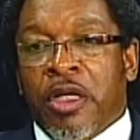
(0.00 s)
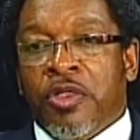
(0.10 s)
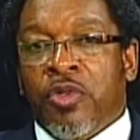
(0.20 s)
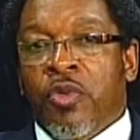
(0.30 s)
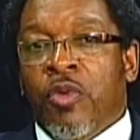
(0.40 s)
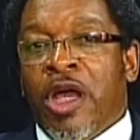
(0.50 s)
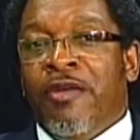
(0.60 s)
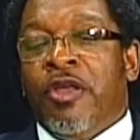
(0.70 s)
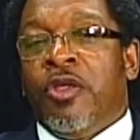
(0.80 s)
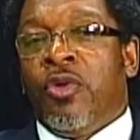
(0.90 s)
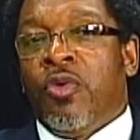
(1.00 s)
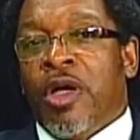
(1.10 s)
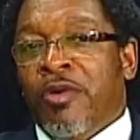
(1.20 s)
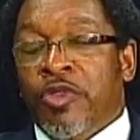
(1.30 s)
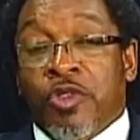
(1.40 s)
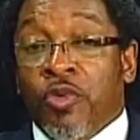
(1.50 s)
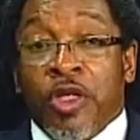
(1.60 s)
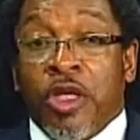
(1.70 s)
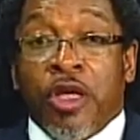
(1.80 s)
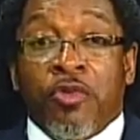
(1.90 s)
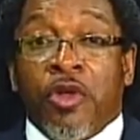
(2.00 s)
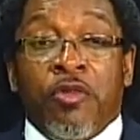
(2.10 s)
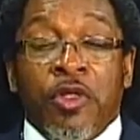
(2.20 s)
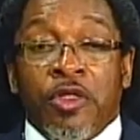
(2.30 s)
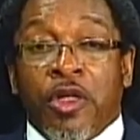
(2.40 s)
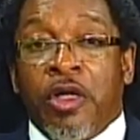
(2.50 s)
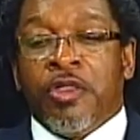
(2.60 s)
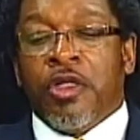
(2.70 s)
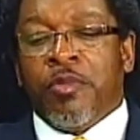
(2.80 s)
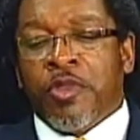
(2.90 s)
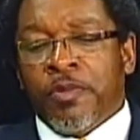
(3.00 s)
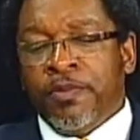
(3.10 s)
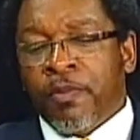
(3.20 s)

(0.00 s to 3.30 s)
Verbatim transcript: And so, having no, I was totally ignorant of these concepts.